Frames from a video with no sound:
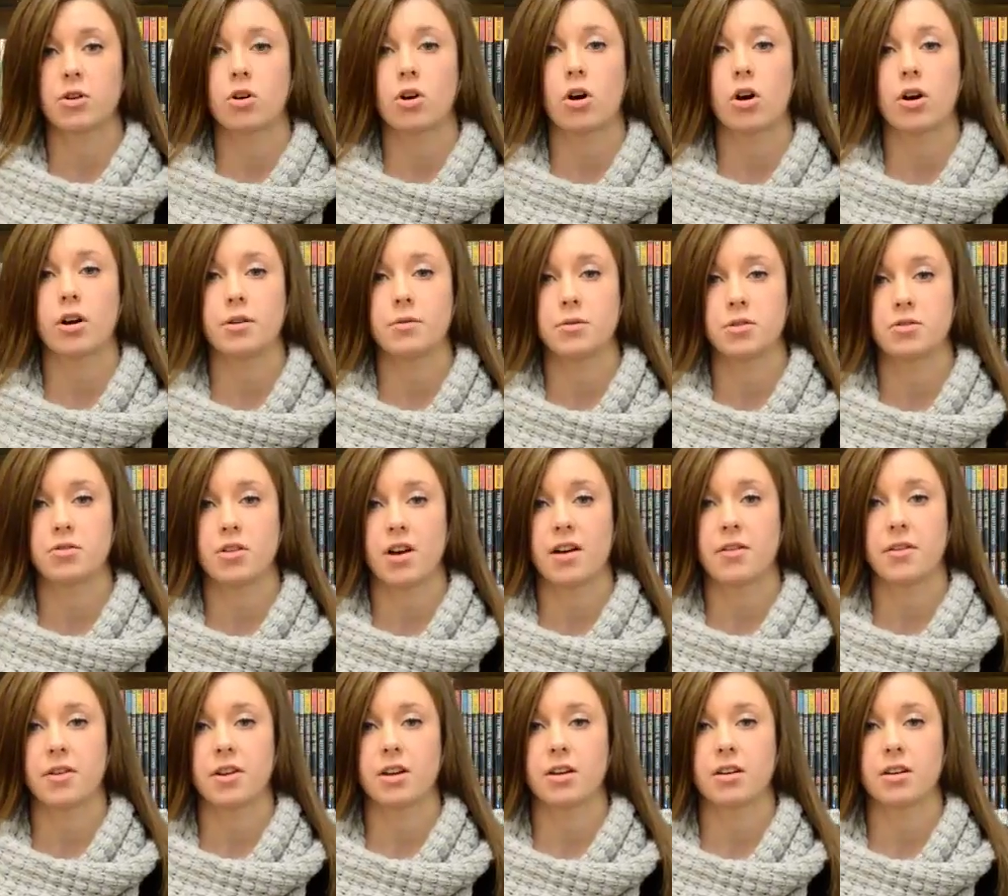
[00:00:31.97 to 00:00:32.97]
in a car he was
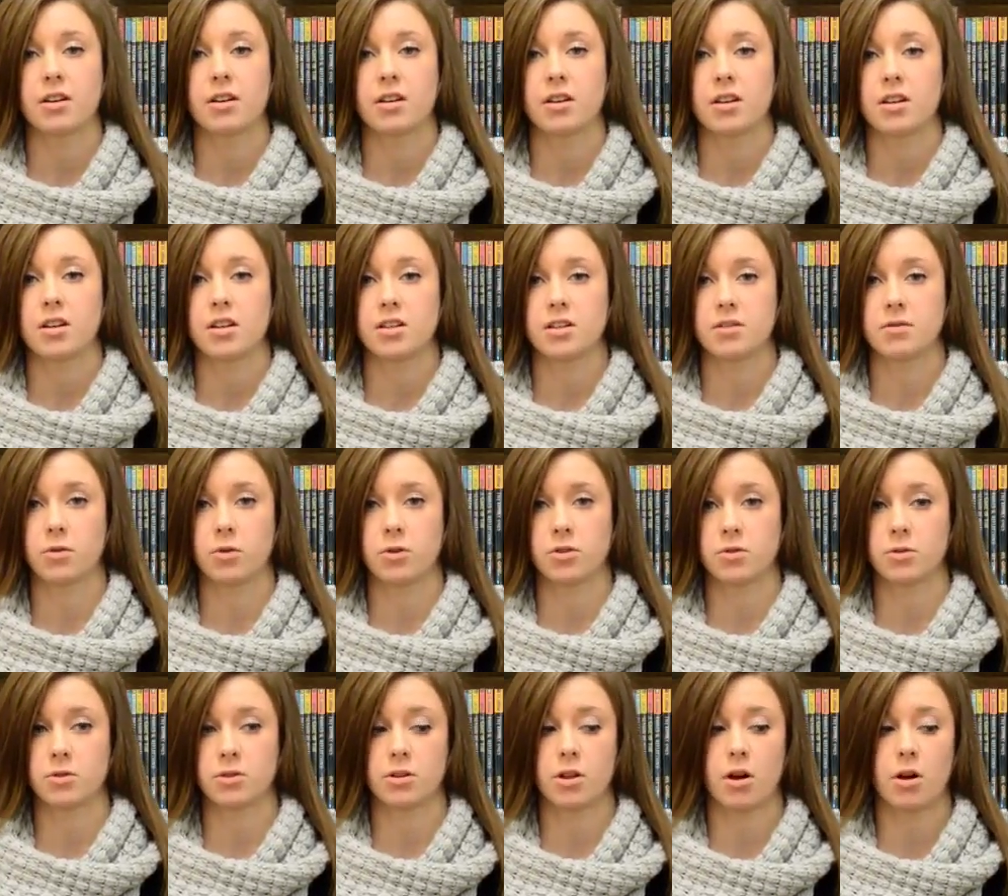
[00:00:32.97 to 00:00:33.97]
driving. His
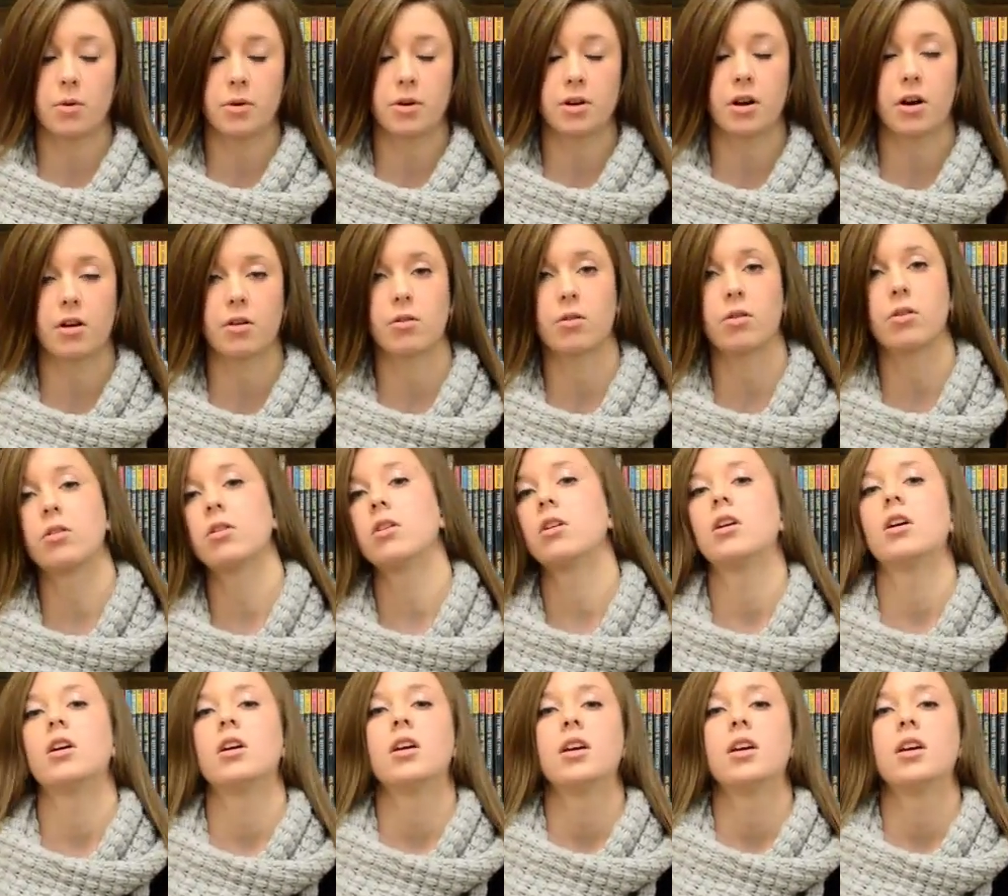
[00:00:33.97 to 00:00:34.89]
voice was low and guttural.